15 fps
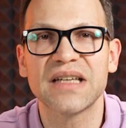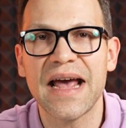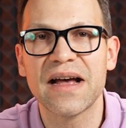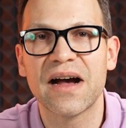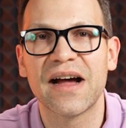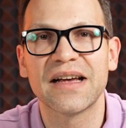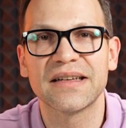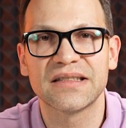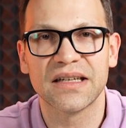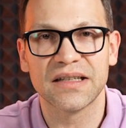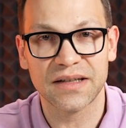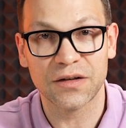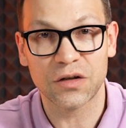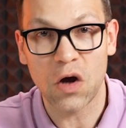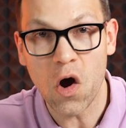AI
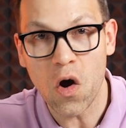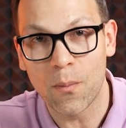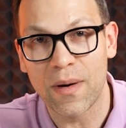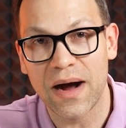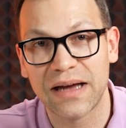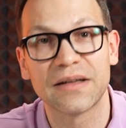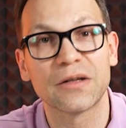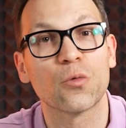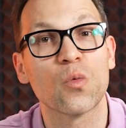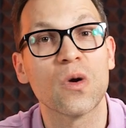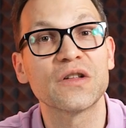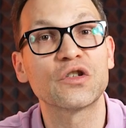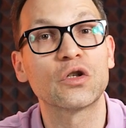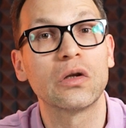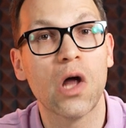assistant Copilot
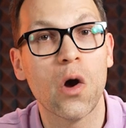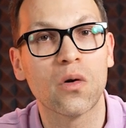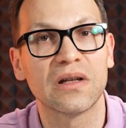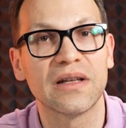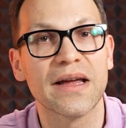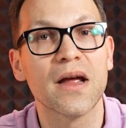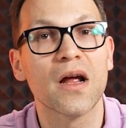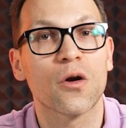runs locally